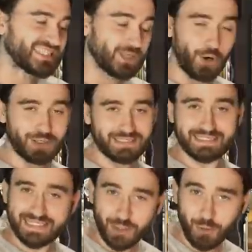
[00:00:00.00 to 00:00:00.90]
start
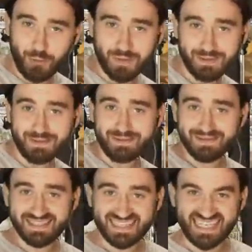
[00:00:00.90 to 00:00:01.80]
to
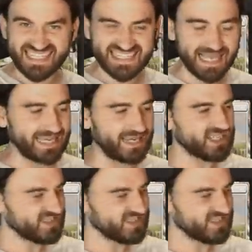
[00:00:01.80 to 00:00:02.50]
this deck here.